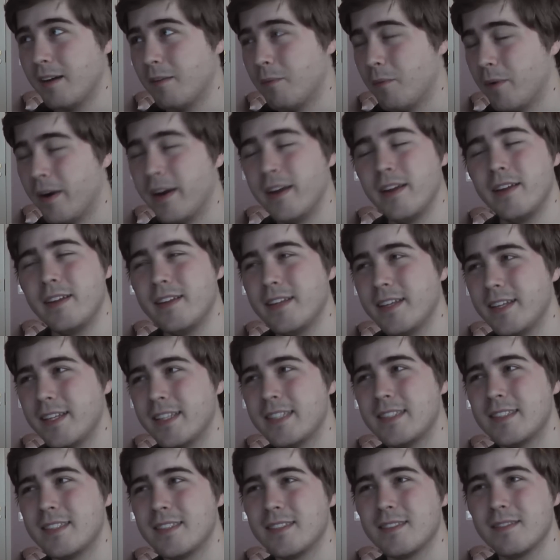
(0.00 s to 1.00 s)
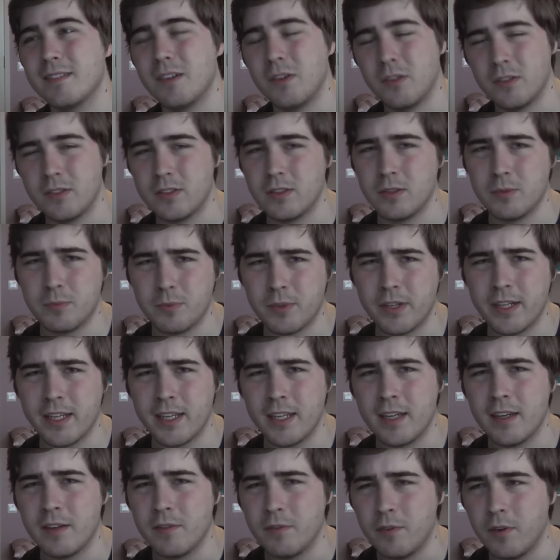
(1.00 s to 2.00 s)
Why, it's also
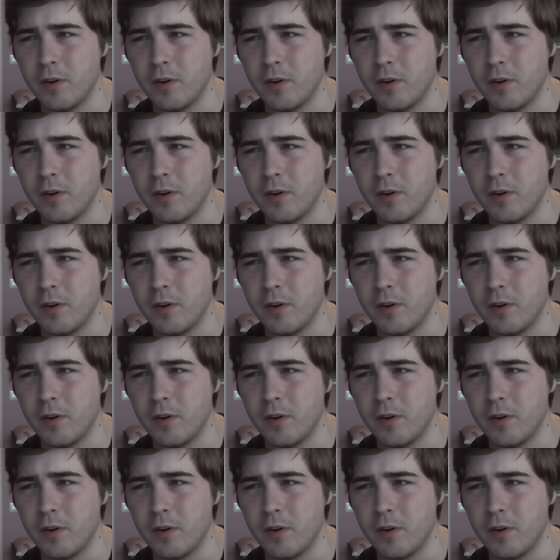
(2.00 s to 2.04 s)
breaking the